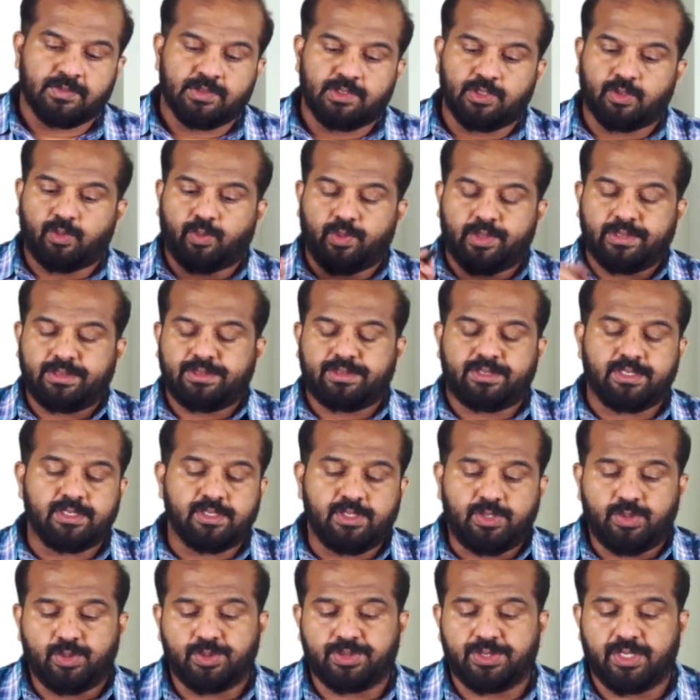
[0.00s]
The
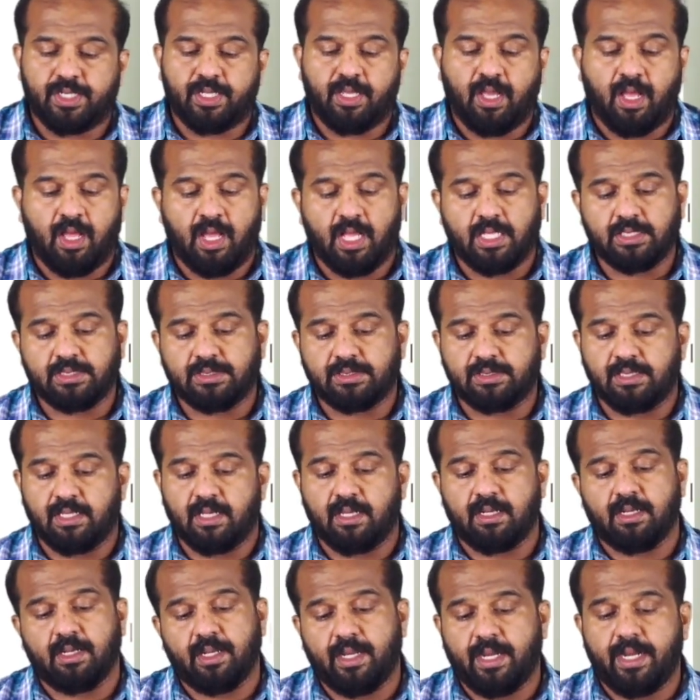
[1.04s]
questions usually asked
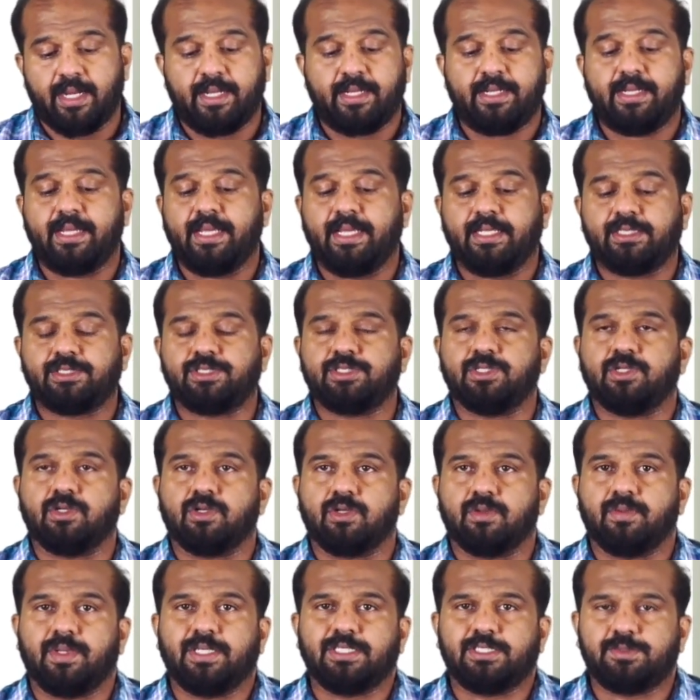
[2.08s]
are headache
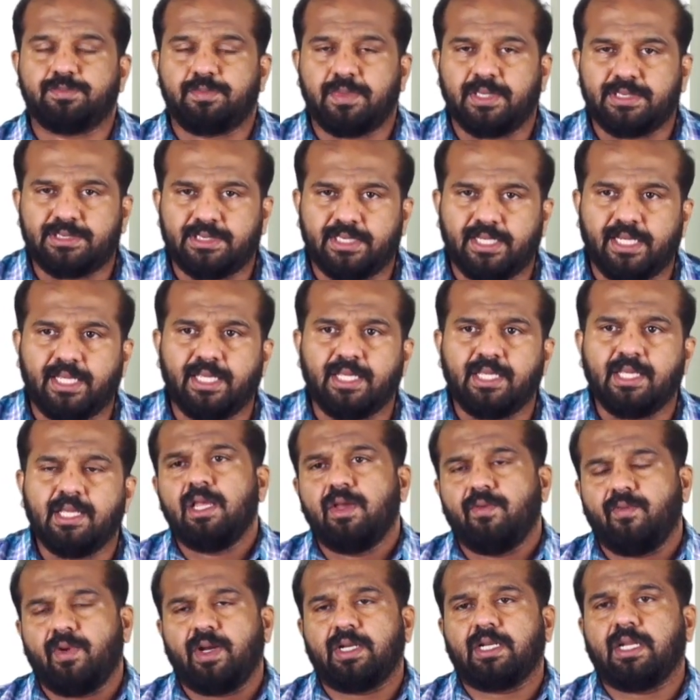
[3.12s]
syndrome, especially
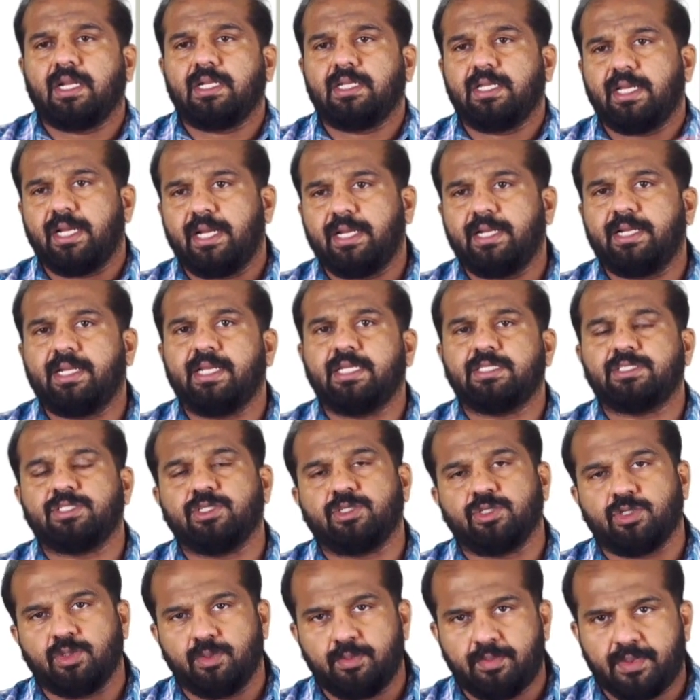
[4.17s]
what are the headache
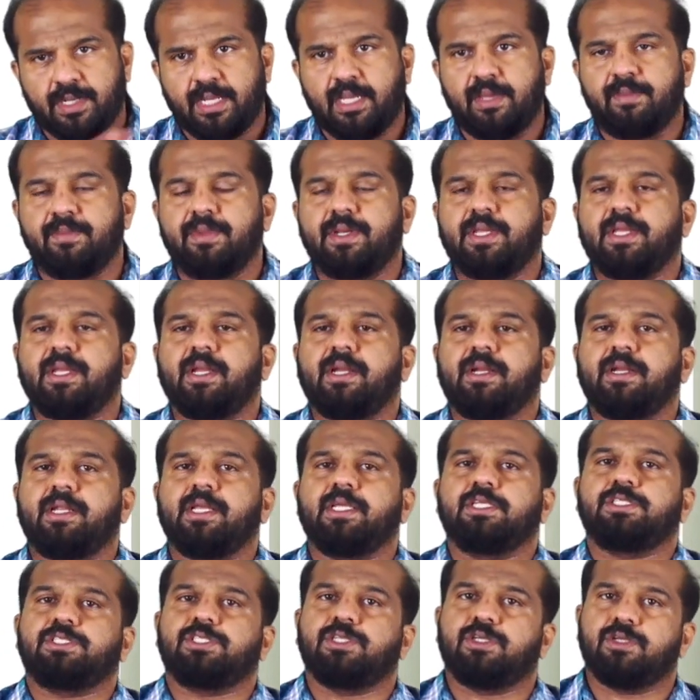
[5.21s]
syndrome? Primary
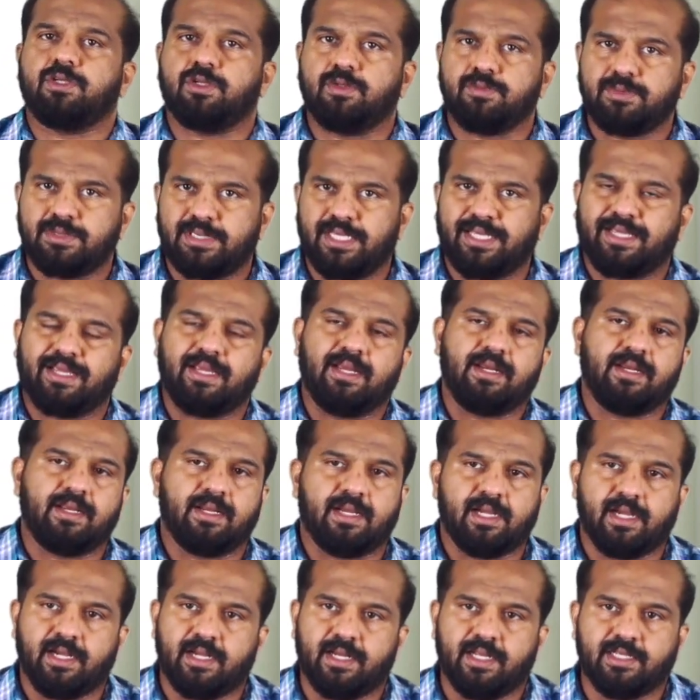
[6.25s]
headache syndrome, secondary
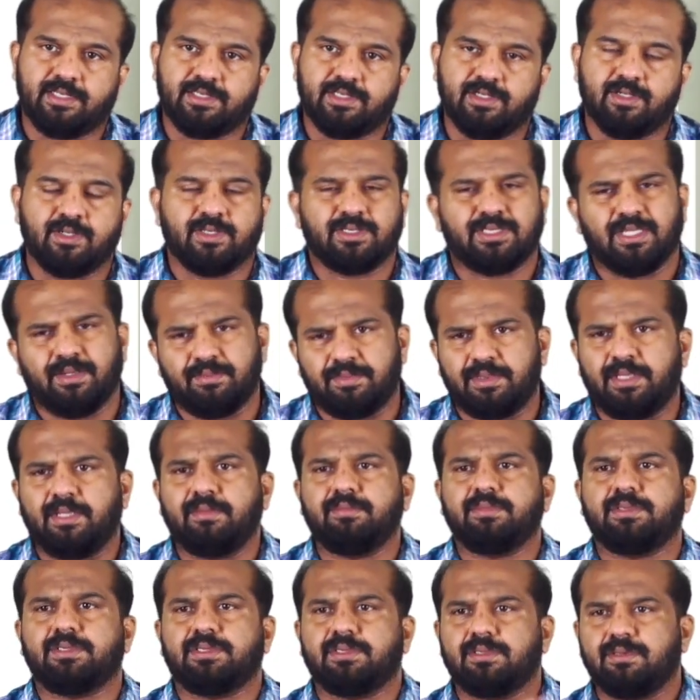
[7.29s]
headache syndrome.
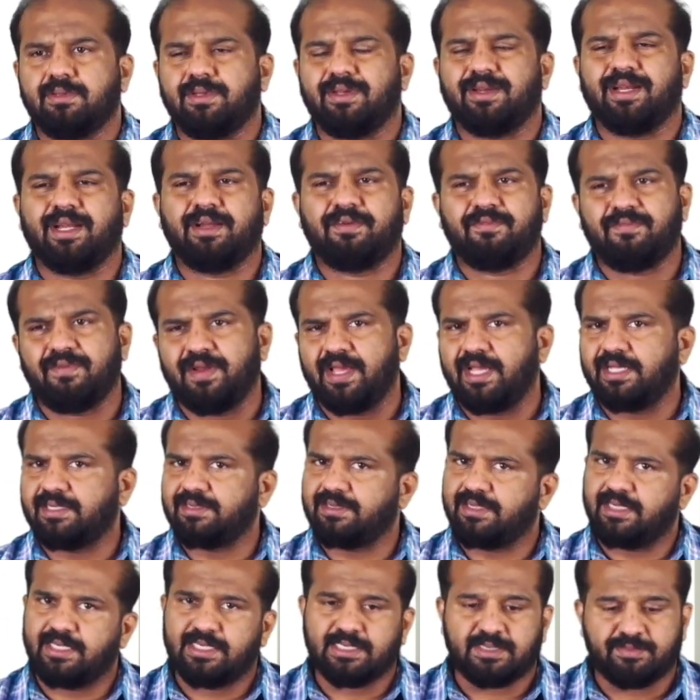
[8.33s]
Sometimes red flag
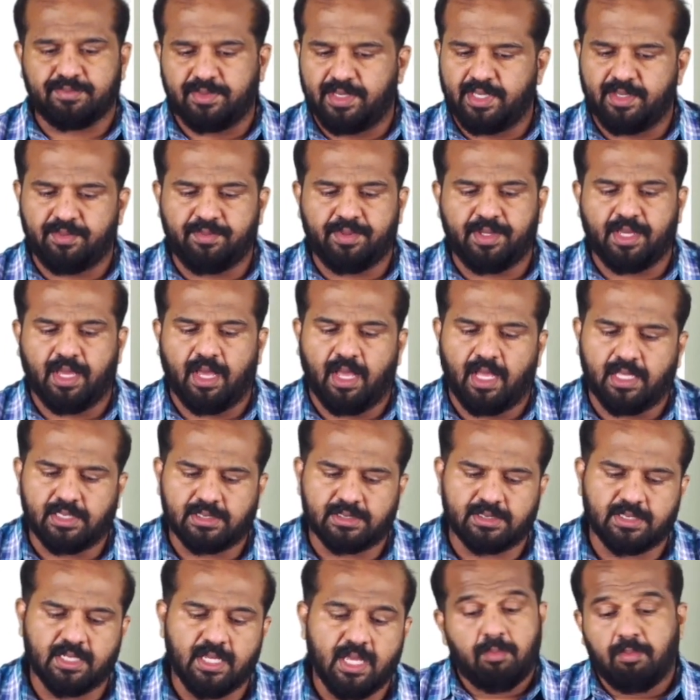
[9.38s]
signs may be
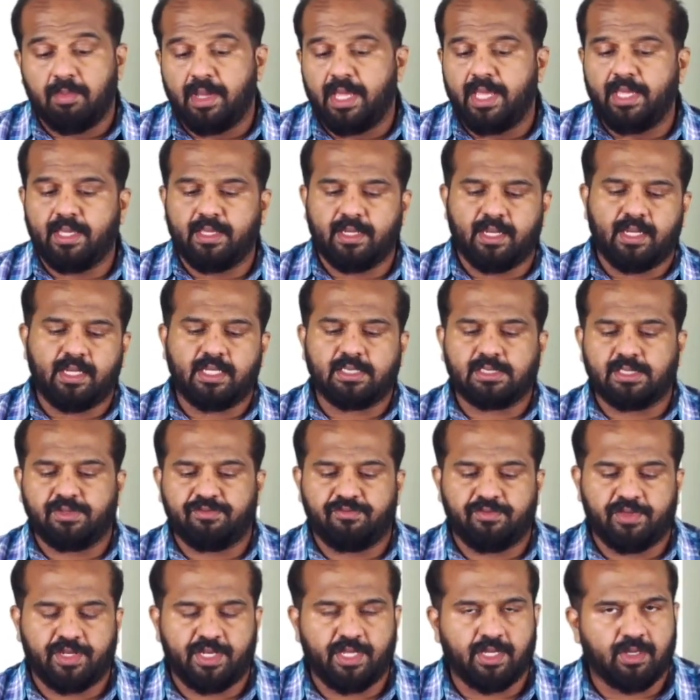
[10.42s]
asked. Migraine is a
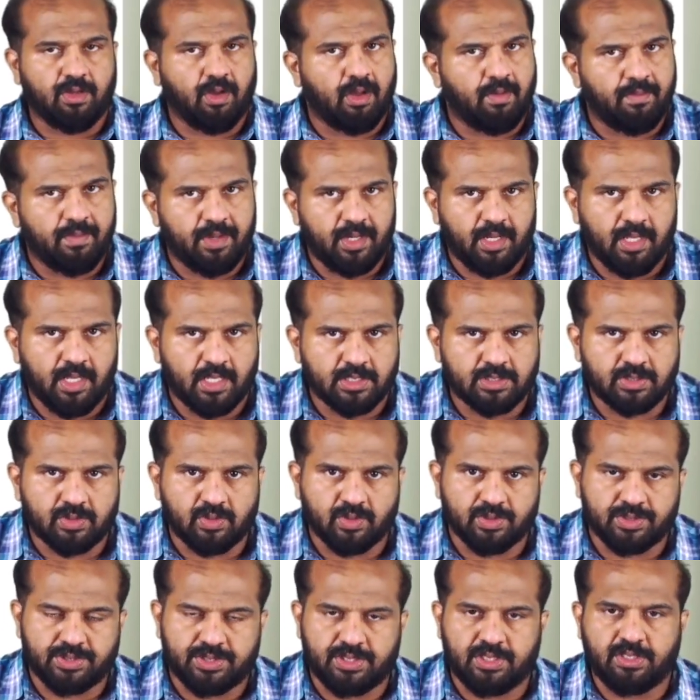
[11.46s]
very commonly asked
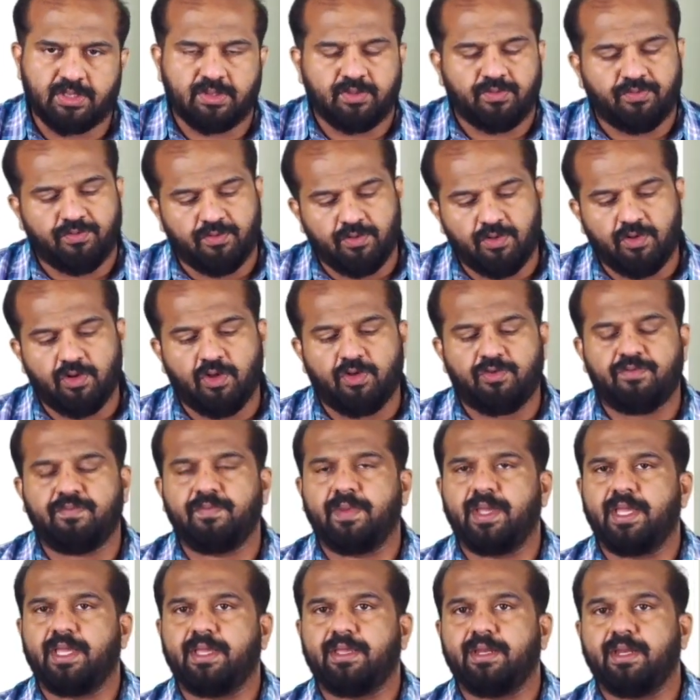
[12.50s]
question. Full of
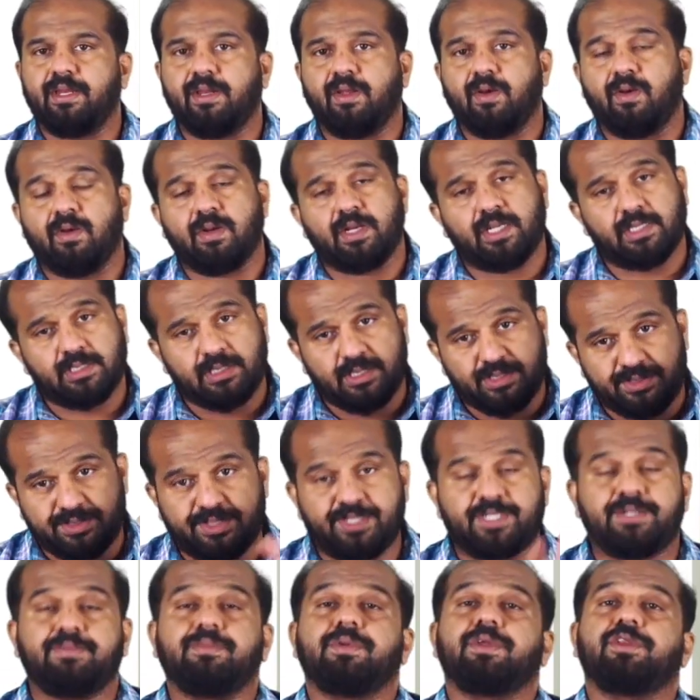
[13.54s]
migraine or
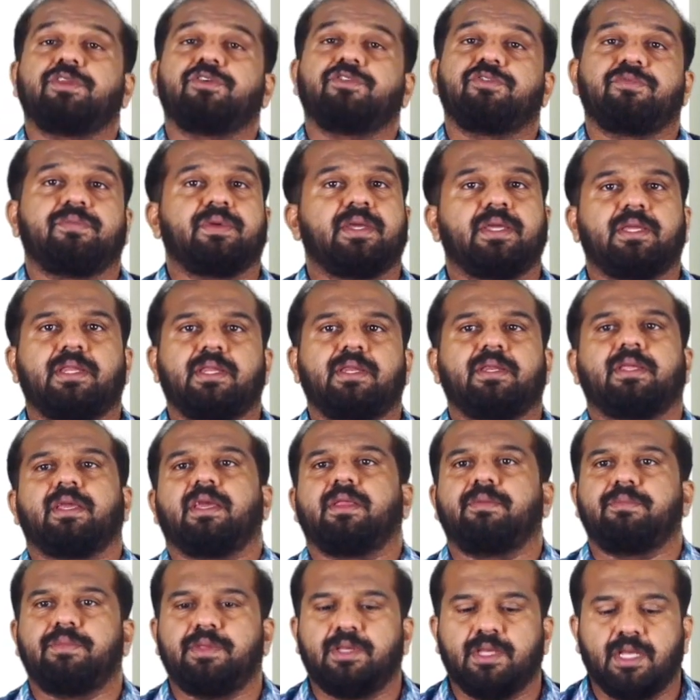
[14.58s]
treatment of migraine
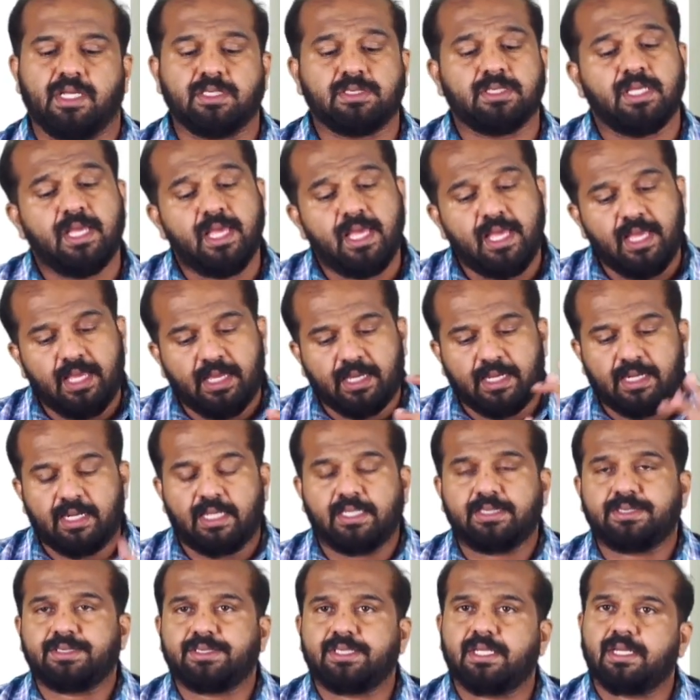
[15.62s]
can be asked.
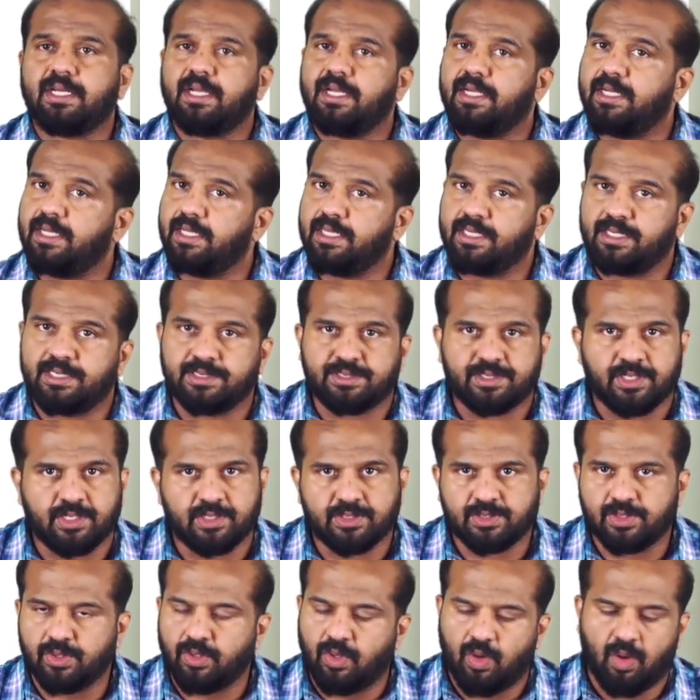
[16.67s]
Cluster headache is
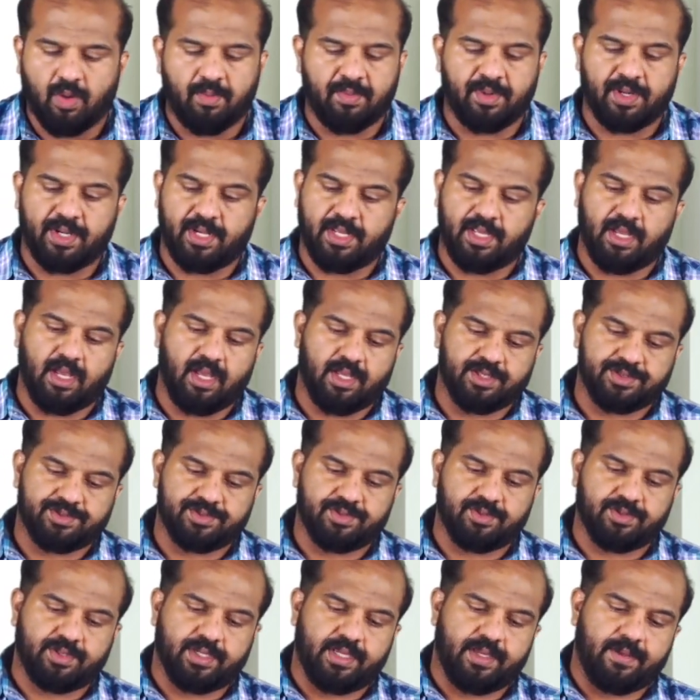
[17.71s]
also commonly
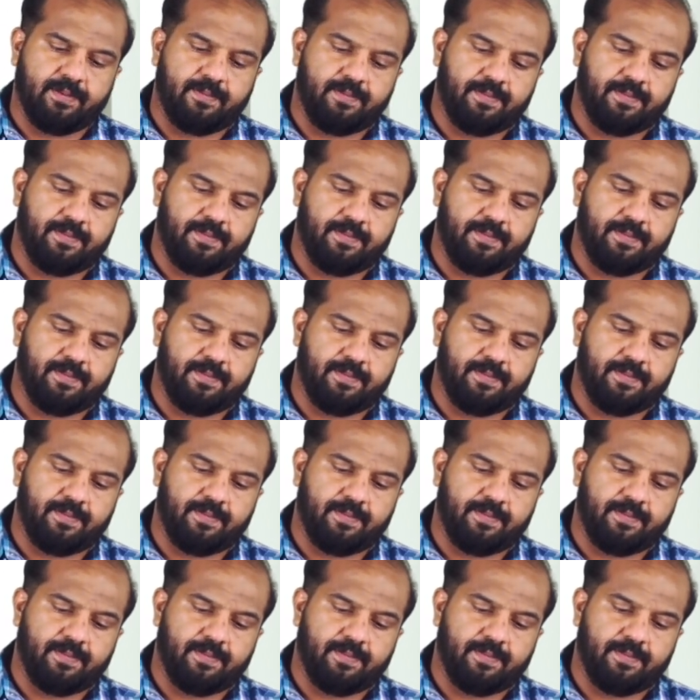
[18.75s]
asked. Okay.